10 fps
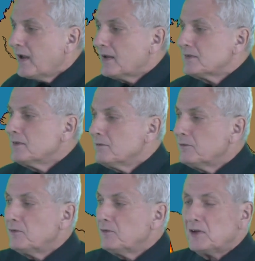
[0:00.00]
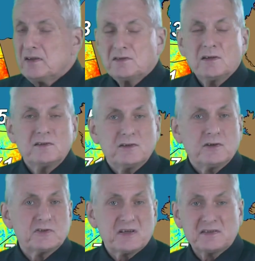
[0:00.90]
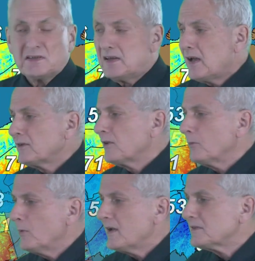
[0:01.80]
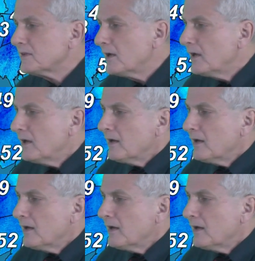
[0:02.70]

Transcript: and 50s to near 60 out to the west.